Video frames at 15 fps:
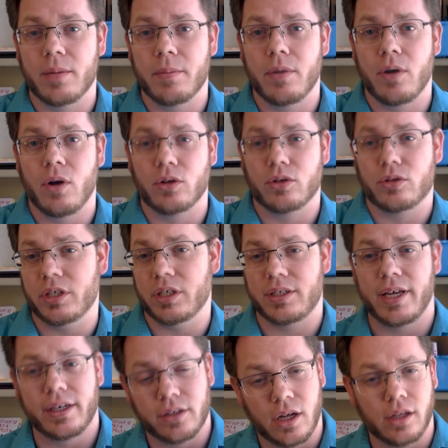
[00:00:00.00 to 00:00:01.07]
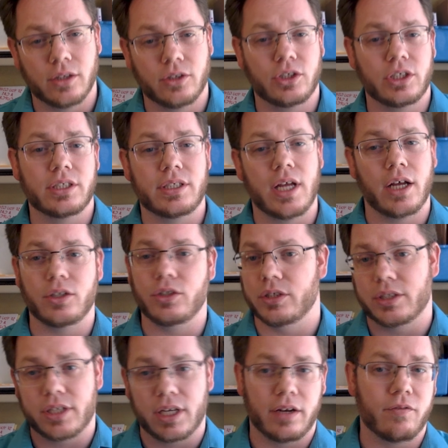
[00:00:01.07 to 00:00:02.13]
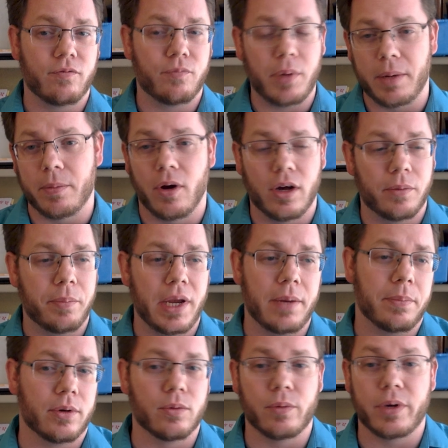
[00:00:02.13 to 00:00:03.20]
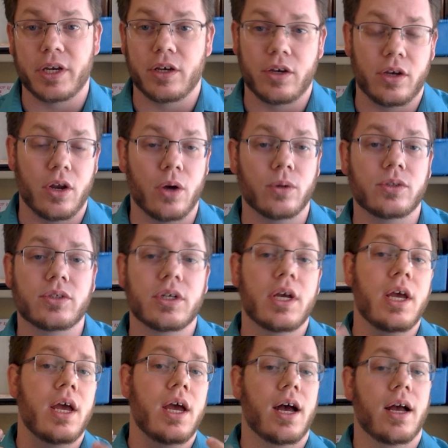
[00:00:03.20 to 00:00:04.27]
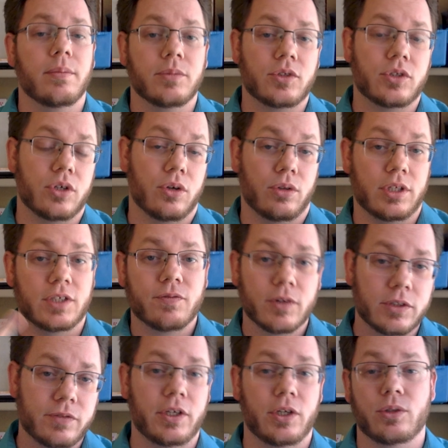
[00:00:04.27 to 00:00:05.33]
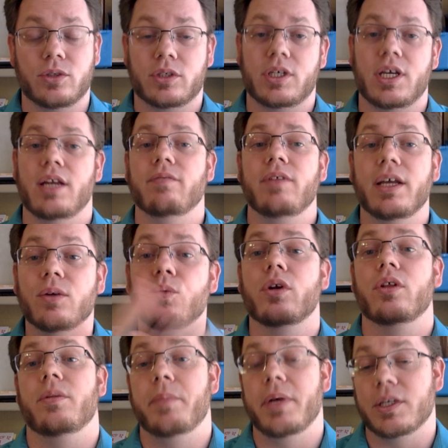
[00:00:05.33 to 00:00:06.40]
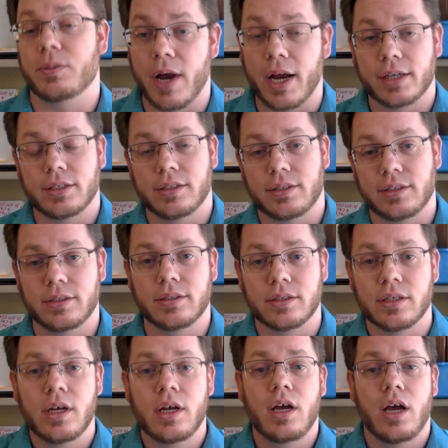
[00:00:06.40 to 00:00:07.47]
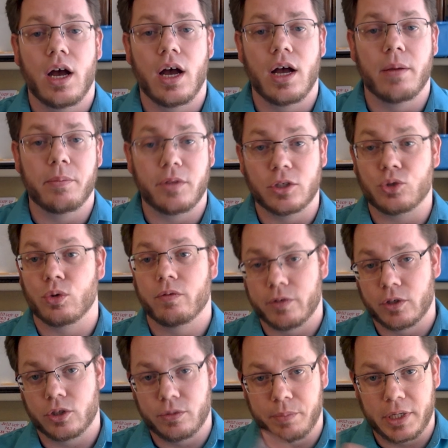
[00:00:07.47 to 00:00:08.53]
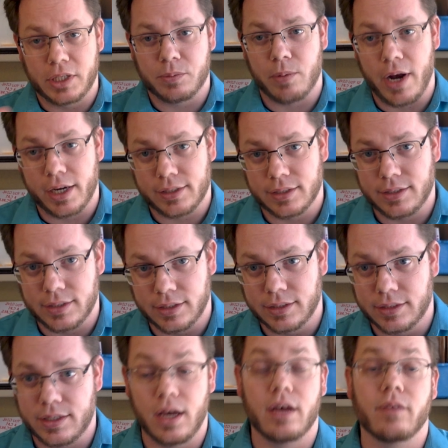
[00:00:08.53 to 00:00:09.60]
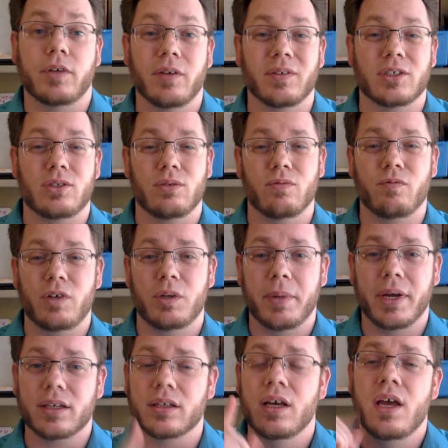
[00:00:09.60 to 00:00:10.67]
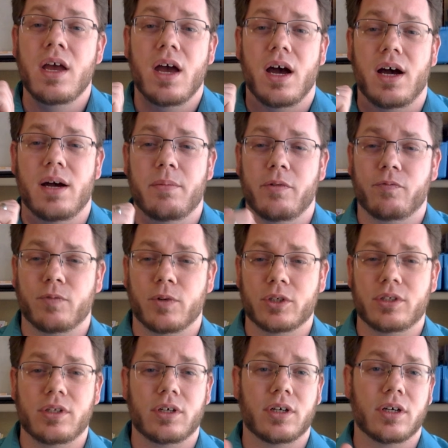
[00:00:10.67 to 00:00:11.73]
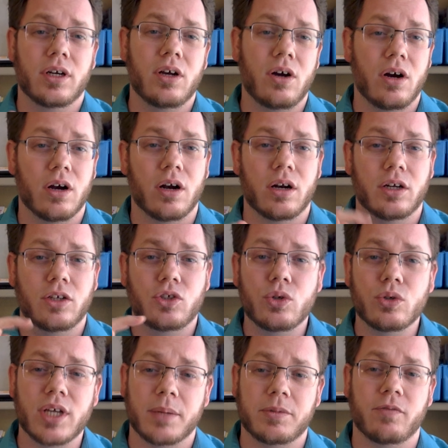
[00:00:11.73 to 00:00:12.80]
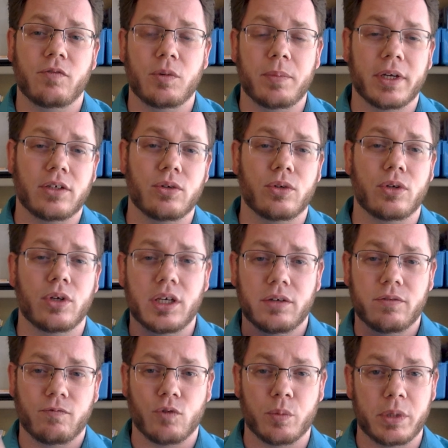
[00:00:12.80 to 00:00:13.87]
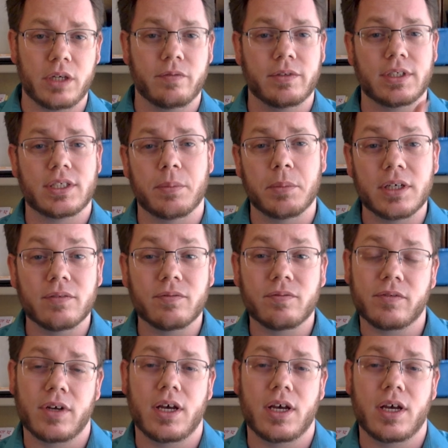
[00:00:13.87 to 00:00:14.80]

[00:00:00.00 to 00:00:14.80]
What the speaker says: alternate technologies, not just kind of on paper written notes. So this first video is kind of like what are the best practices, the short version best practices of giving student feedback. First, there are two types of feedback you can give: formative and summative